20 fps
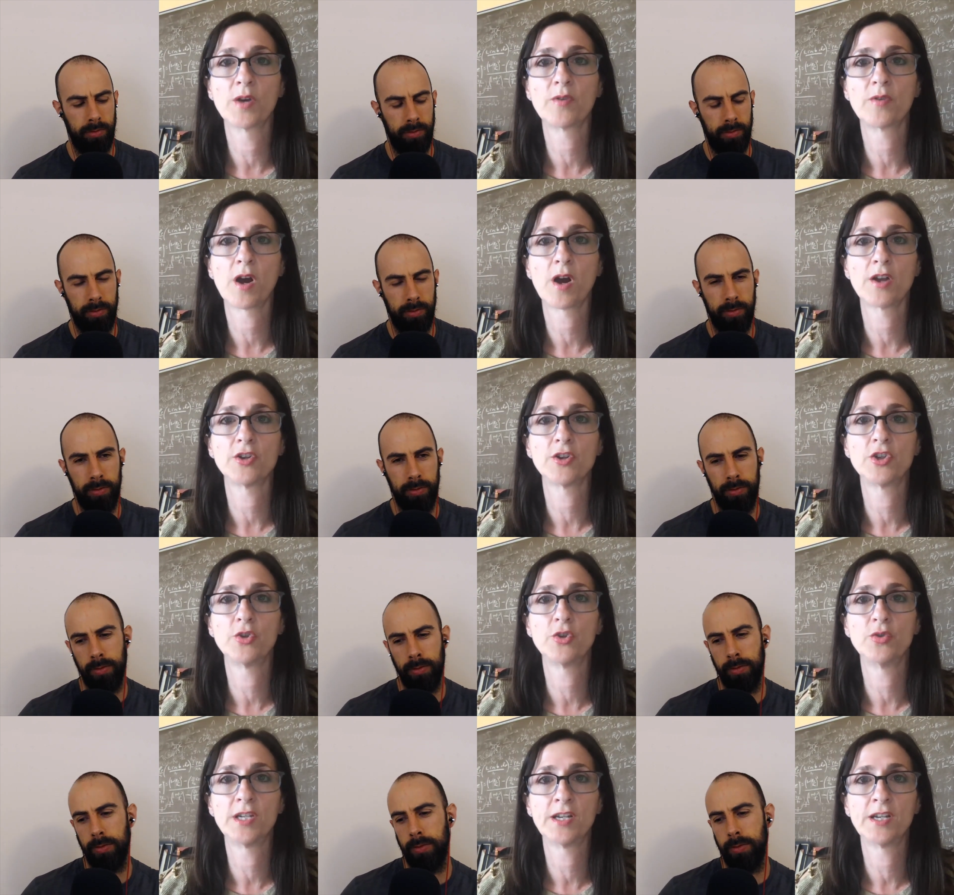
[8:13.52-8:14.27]
Speaker 1: where I've got
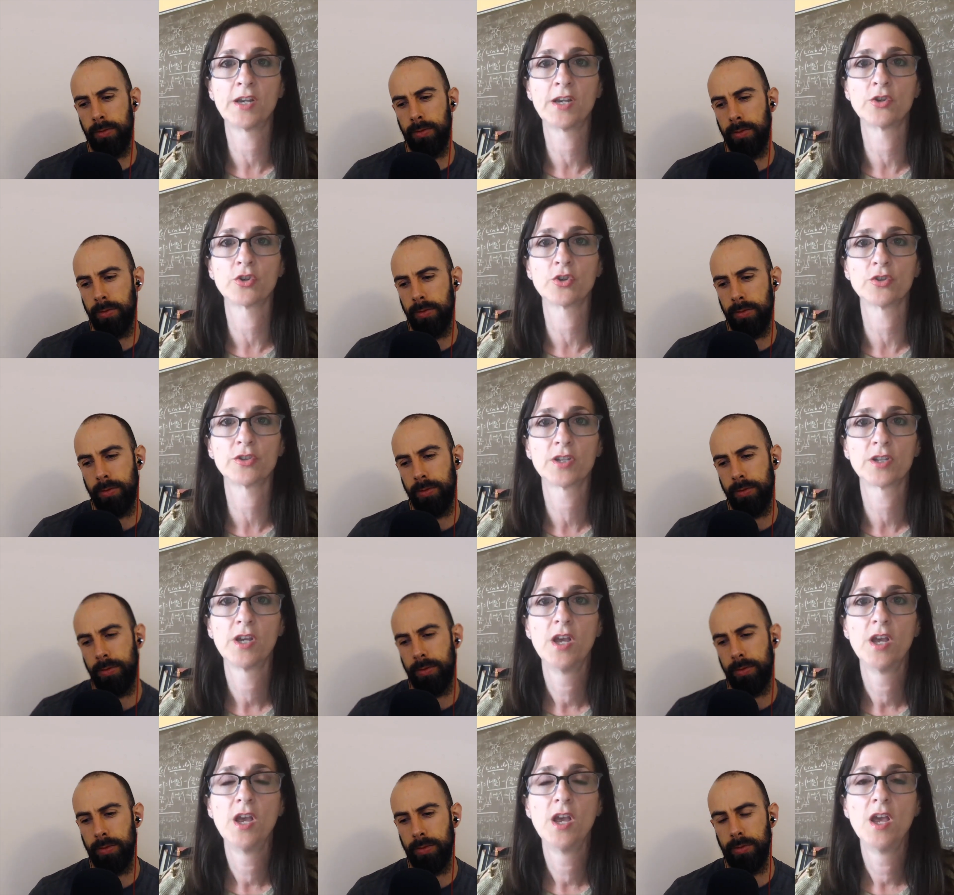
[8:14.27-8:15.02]
two teenagers,
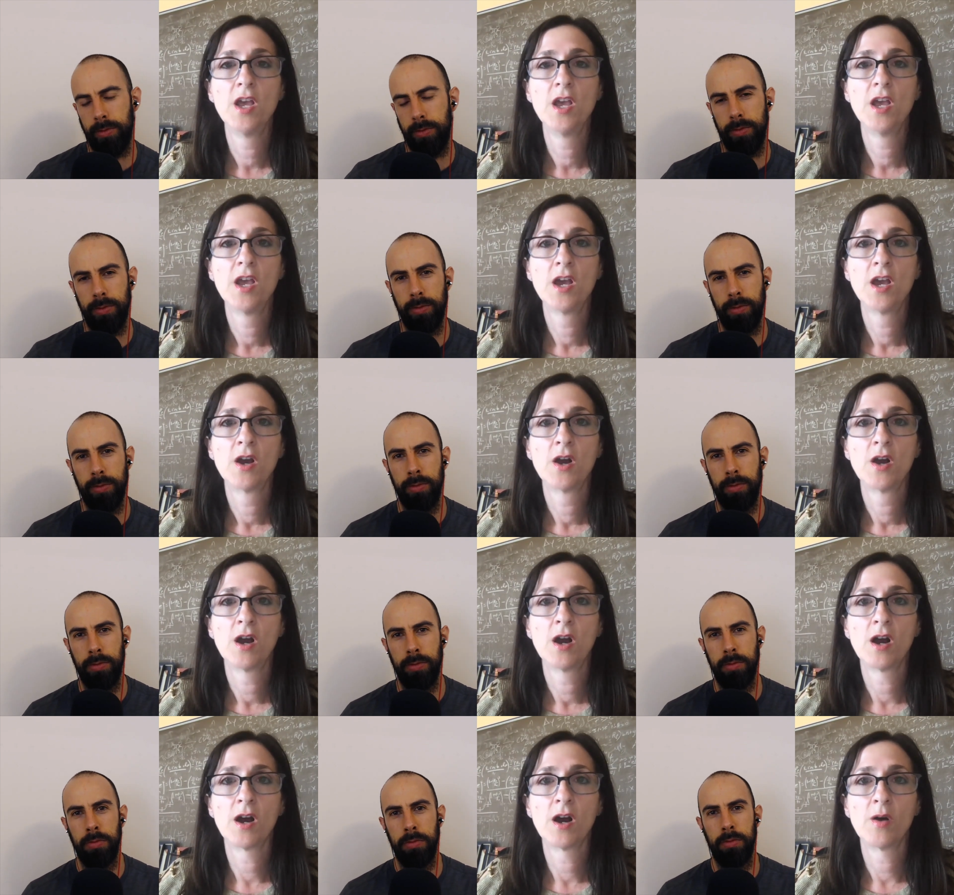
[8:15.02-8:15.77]

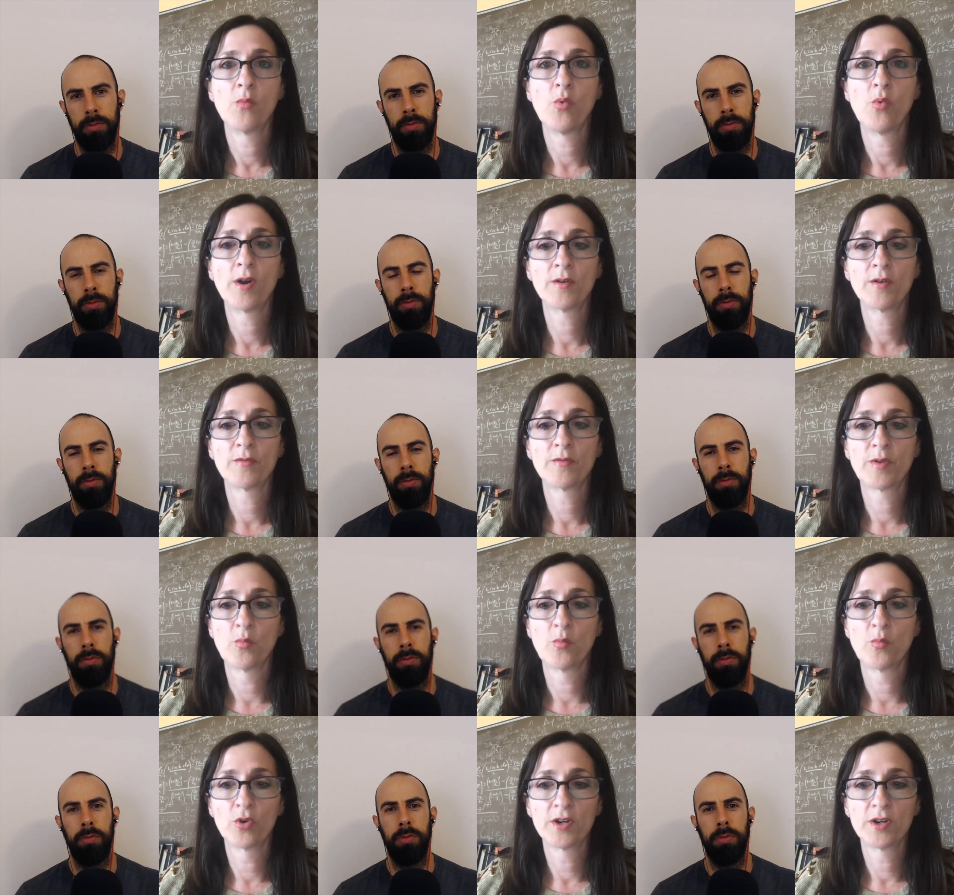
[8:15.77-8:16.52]
uh, one of
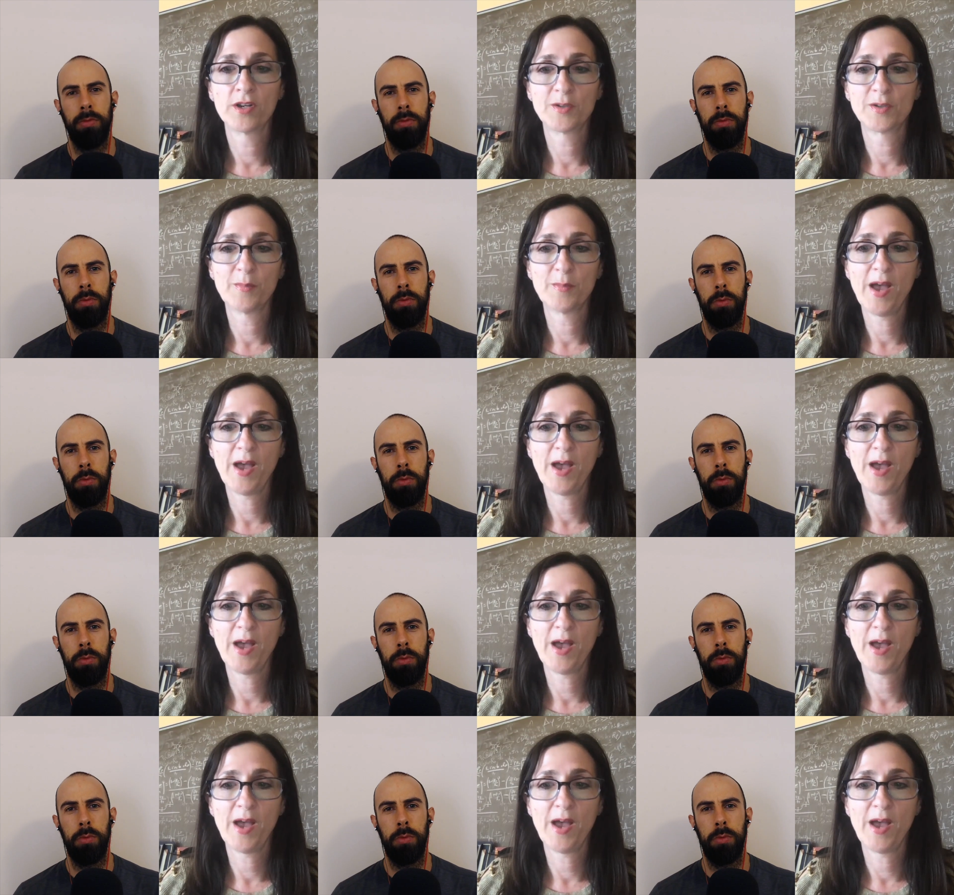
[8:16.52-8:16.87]
them worries